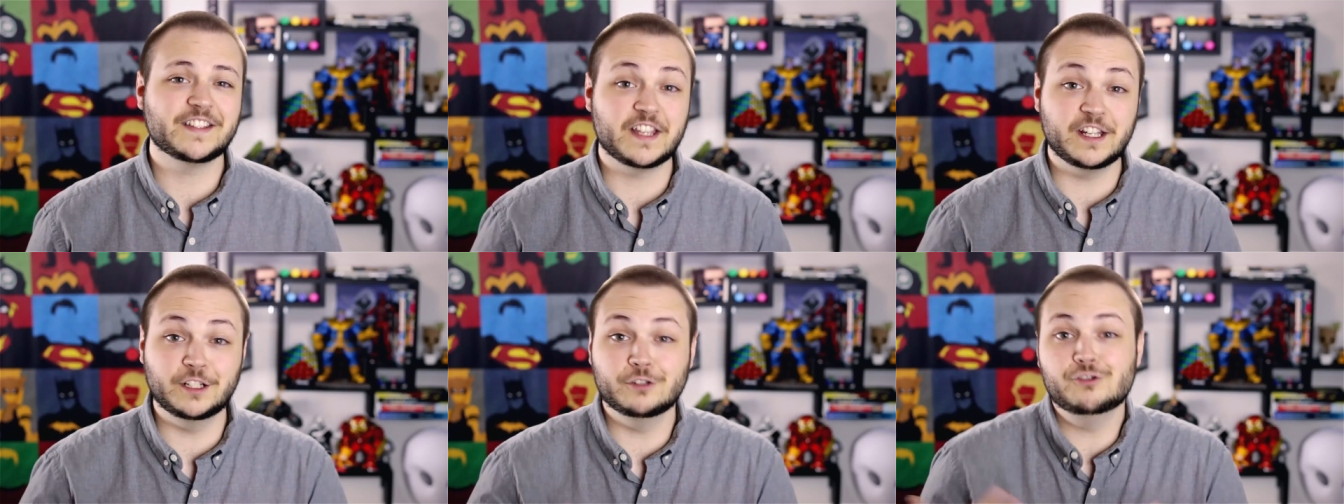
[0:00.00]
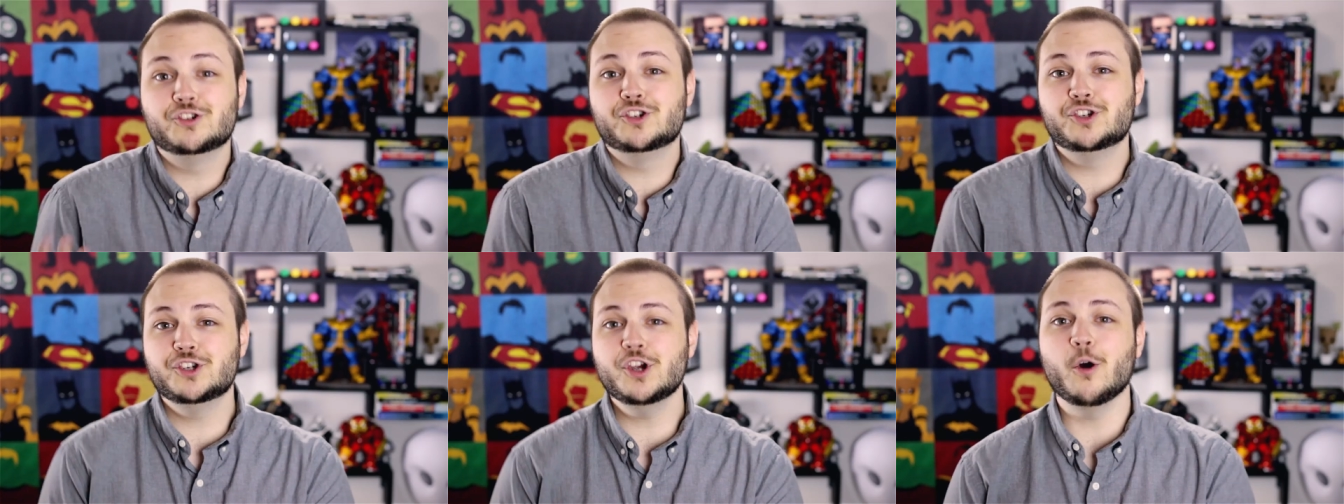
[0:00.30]
as a
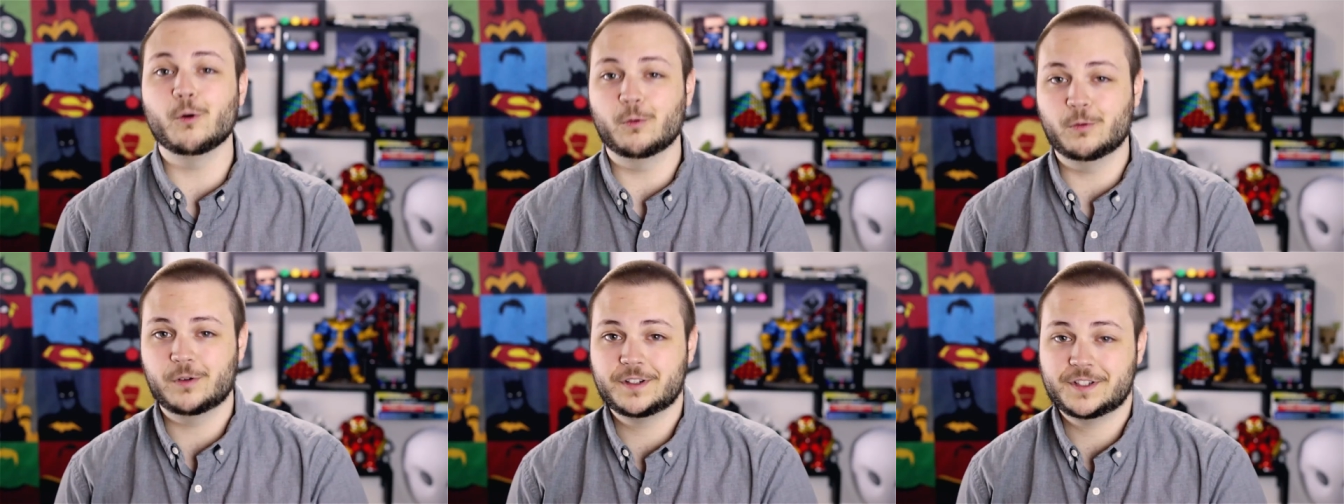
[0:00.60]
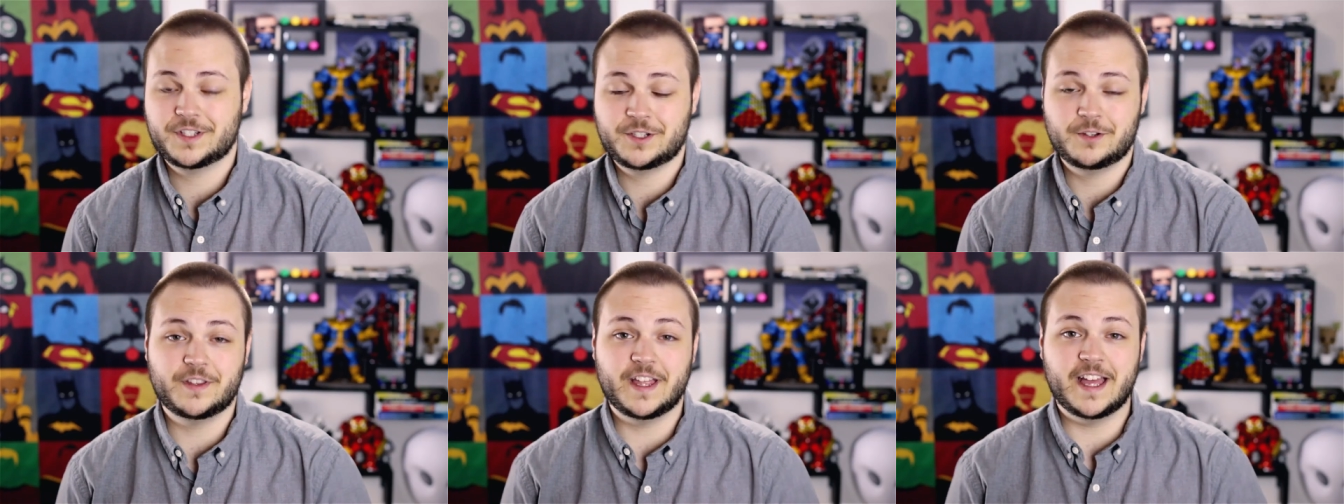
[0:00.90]
joke
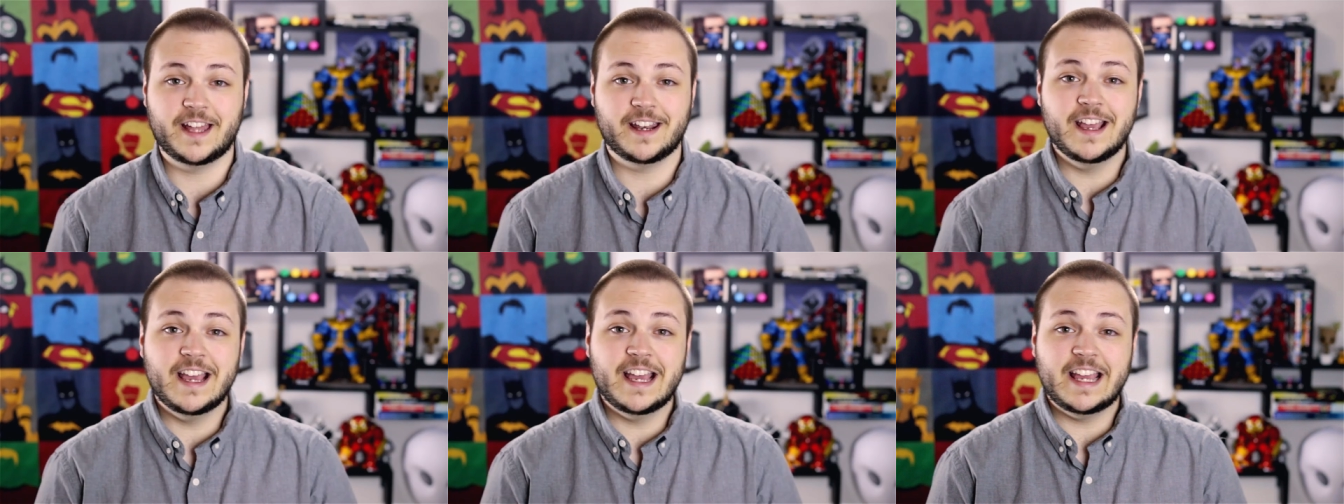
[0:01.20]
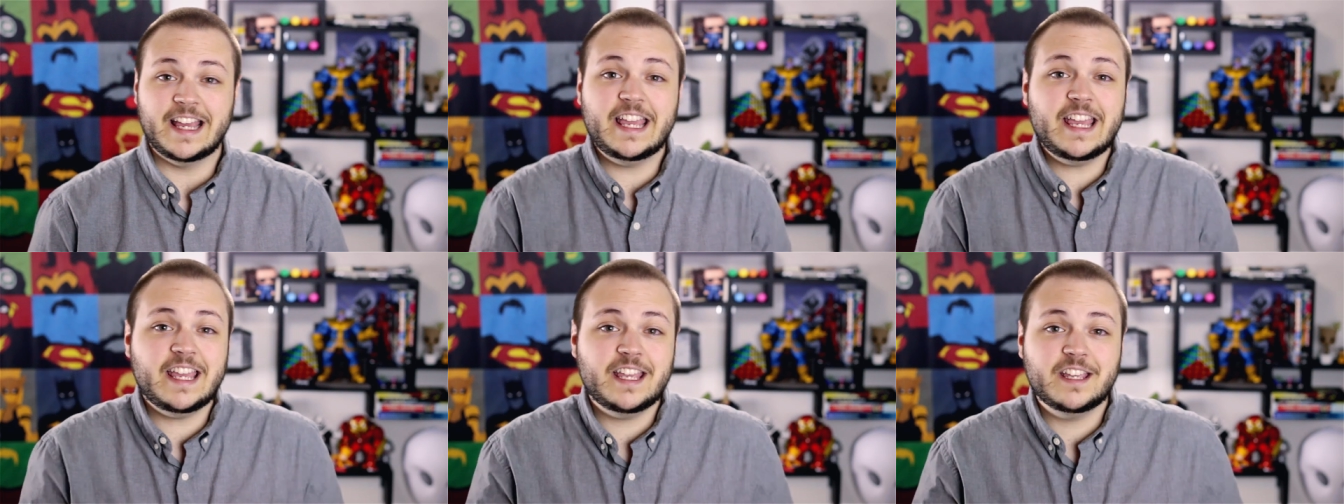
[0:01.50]
so that
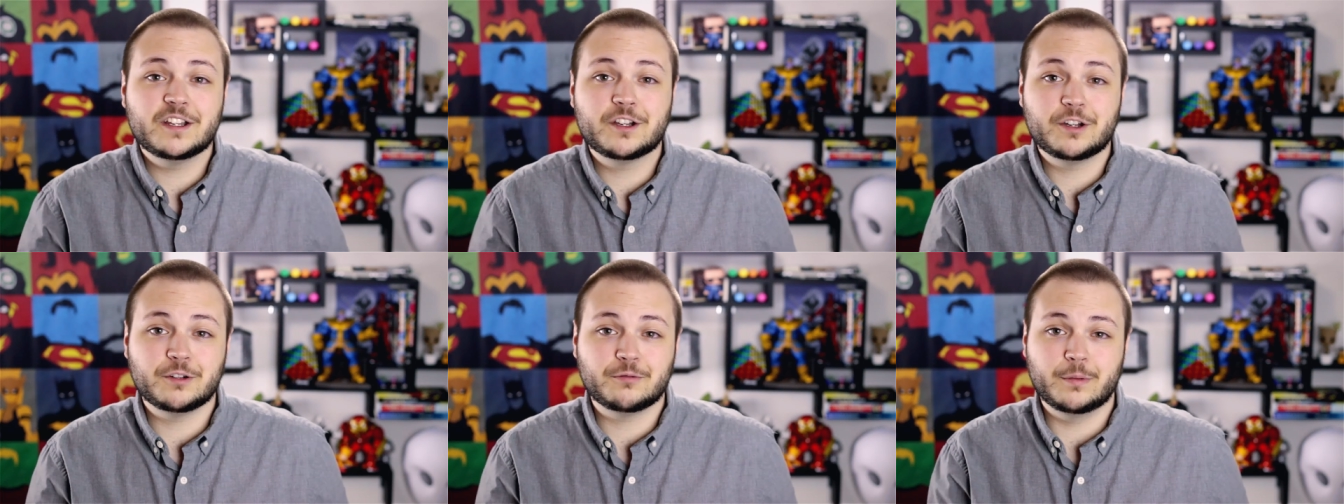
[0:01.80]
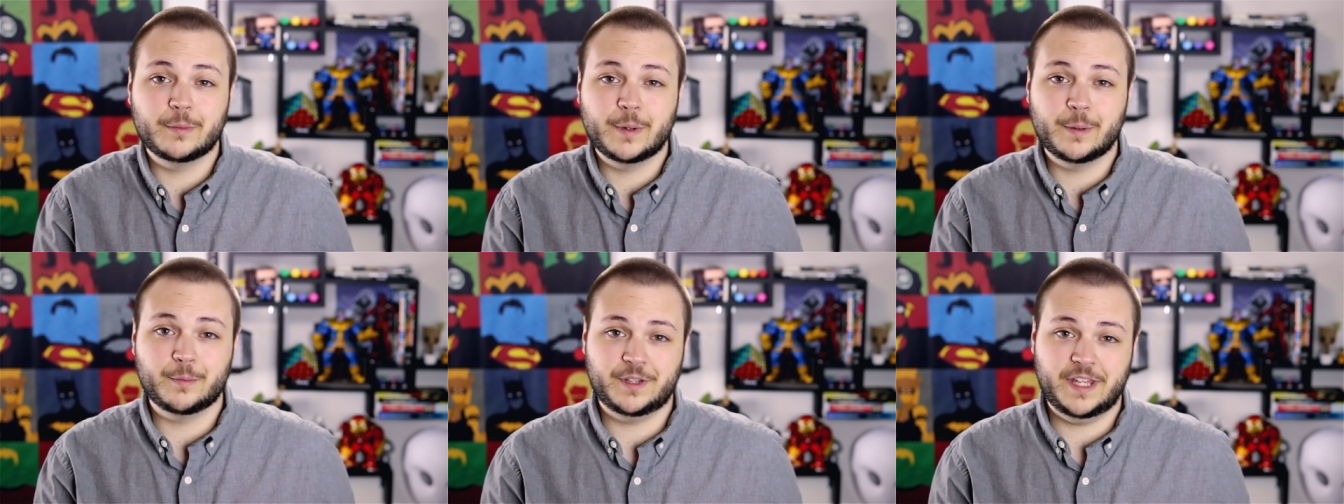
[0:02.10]
he could
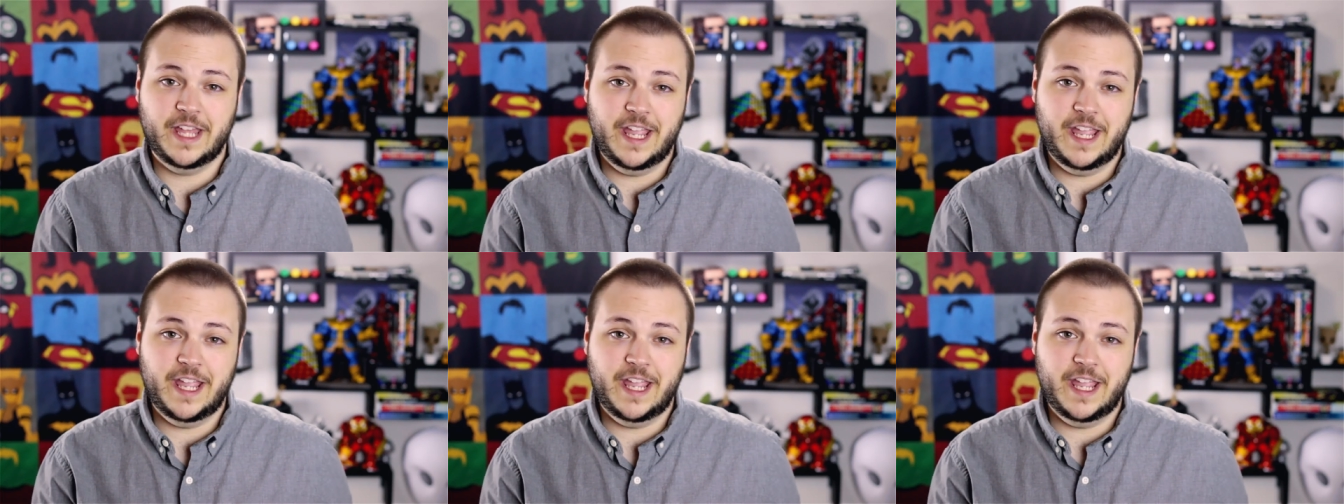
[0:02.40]
remember